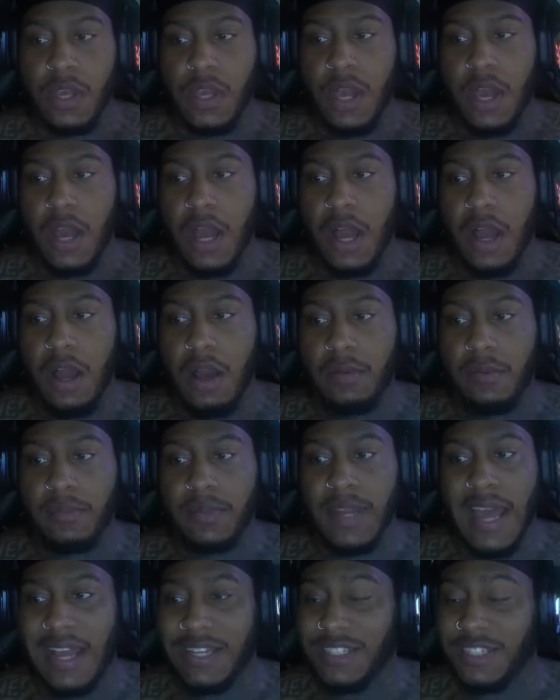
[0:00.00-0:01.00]

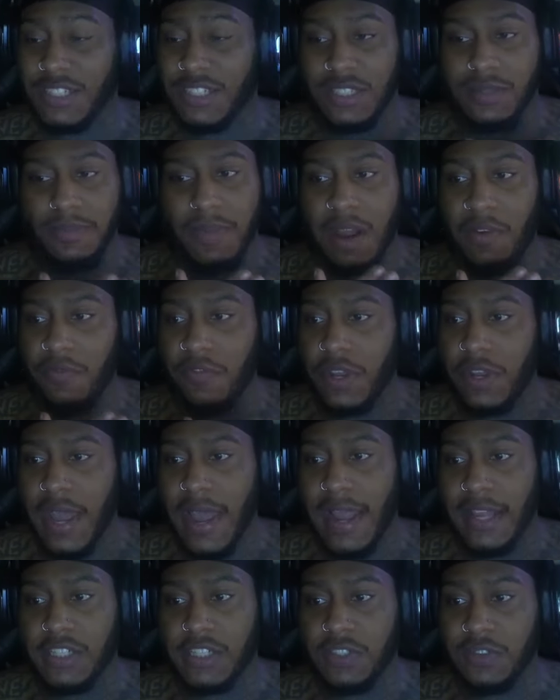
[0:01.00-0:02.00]
Not just my
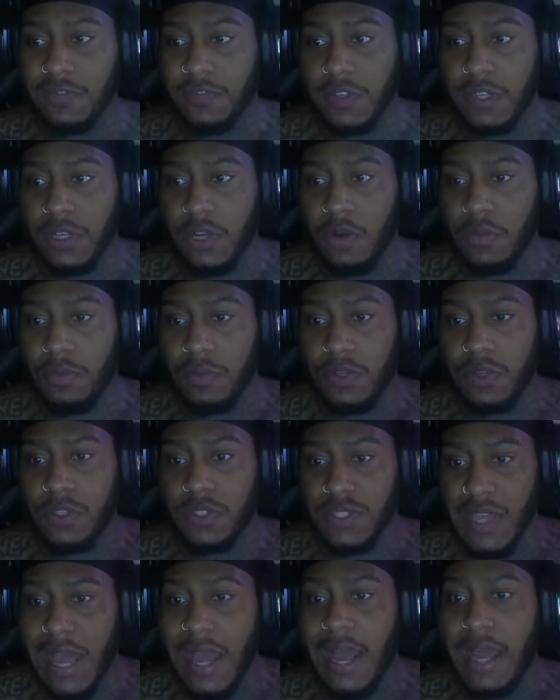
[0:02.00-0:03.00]
reaction video,
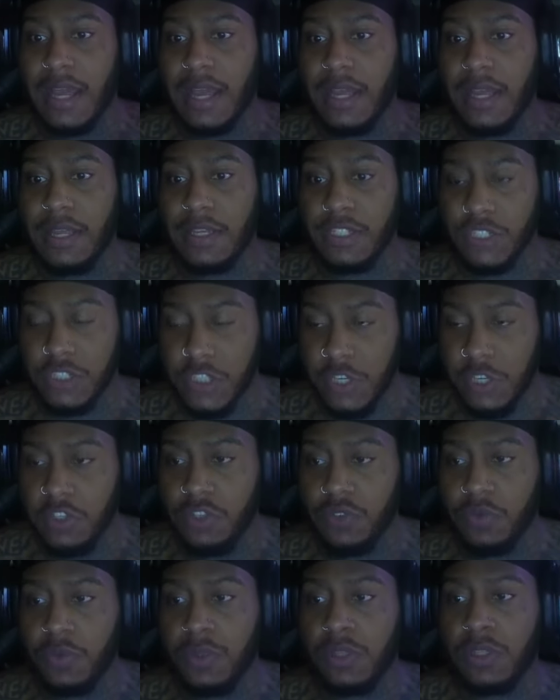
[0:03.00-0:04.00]
because I
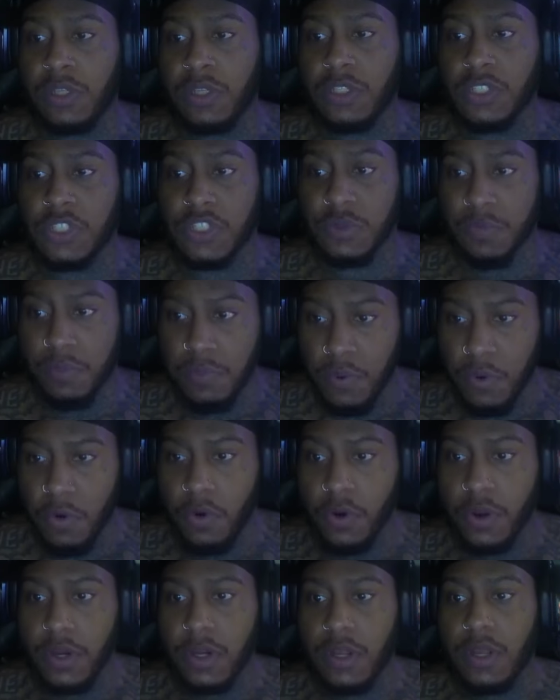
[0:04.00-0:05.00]
genuinely
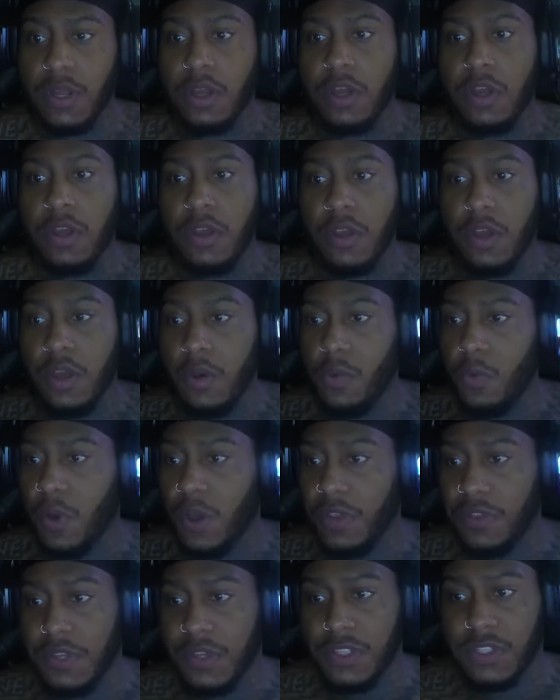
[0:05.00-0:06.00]
support
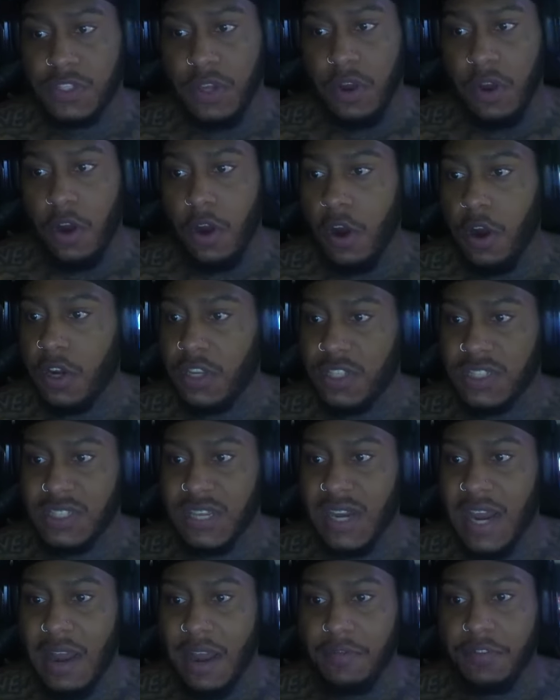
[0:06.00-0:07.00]
whether it's an artist
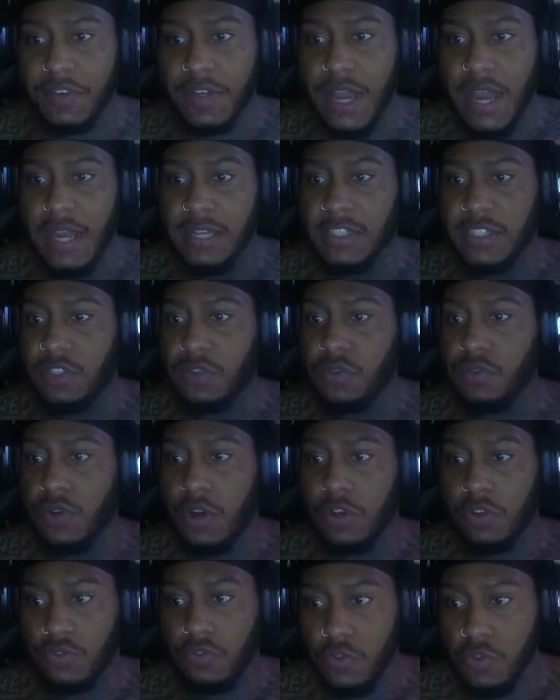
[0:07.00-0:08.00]
that I react to,
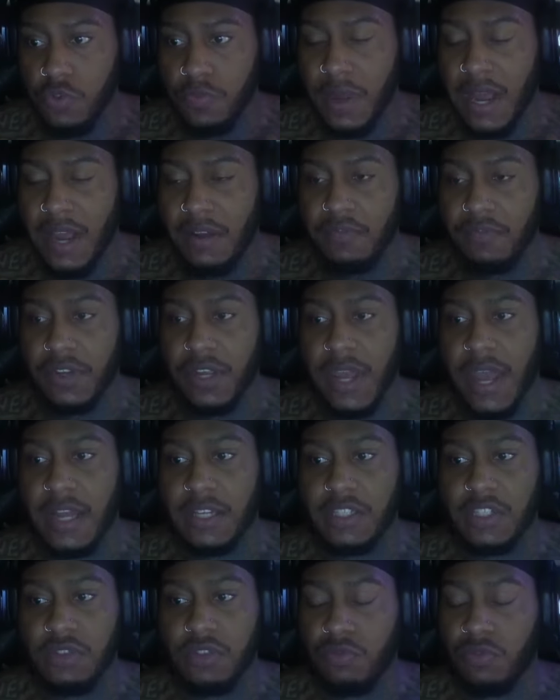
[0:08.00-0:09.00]
a group I
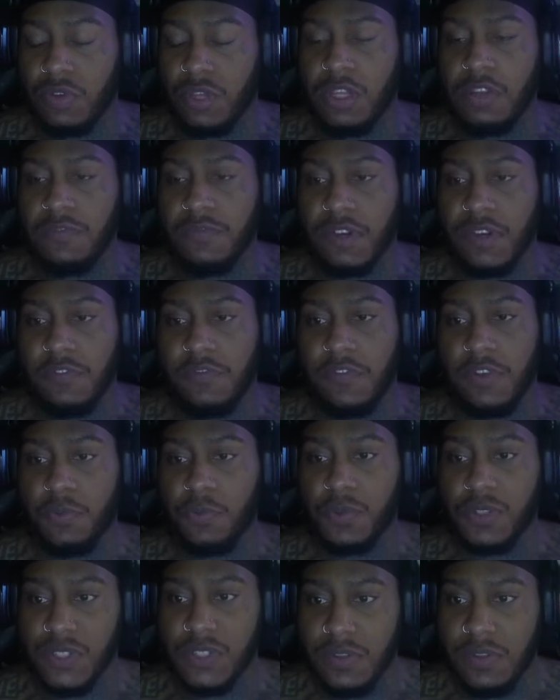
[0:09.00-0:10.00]
react to, even if it
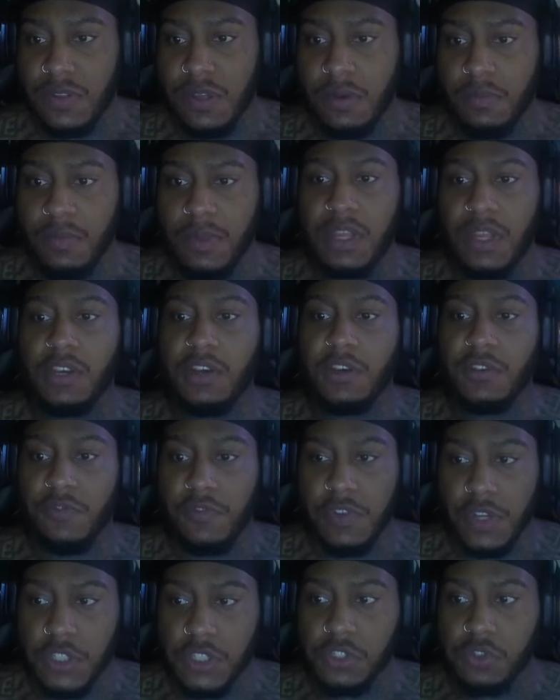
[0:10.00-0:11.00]
was them
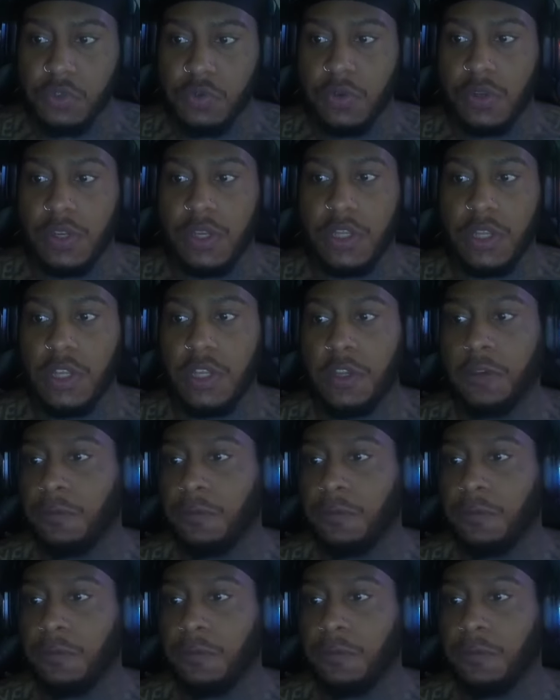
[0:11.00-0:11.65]
individually,